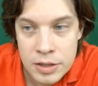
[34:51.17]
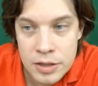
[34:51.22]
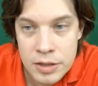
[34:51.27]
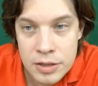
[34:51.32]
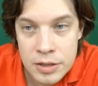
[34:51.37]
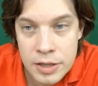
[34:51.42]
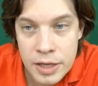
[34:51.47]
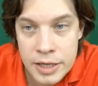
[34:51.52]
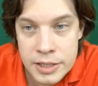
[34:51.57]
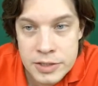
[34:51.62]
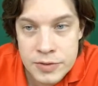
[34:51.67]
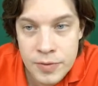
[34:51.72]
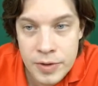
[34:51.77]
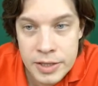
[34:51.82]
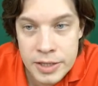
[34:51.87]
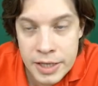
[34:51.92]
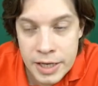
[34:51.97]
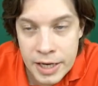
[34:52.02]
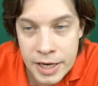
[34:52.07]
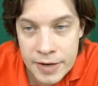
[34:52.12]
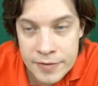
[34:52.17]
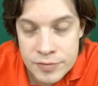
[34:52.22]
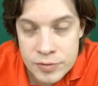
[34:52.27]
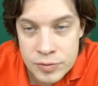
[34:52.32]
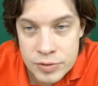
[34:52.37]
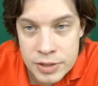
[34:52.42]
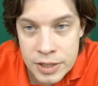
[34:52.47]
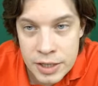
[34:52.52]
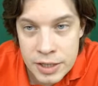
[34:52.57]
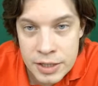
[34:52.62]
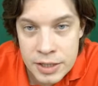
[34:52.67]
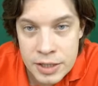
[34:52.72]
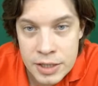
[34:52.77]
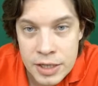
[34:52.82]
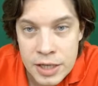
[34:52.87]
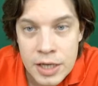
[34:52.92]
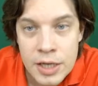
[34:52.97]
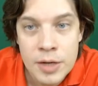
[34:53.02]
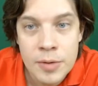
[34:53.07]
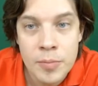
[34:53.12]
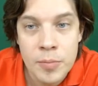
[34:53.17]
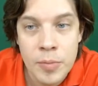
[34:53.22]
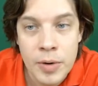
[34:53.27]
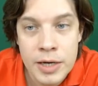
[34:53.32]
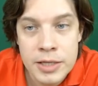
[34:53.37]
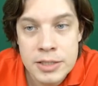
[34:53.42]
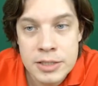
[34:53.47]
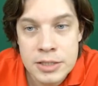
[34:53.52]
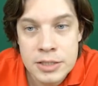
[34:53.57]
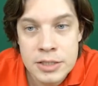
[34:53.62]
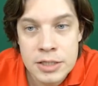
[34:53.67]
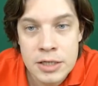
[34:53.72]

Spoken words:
That's why they have to take. But,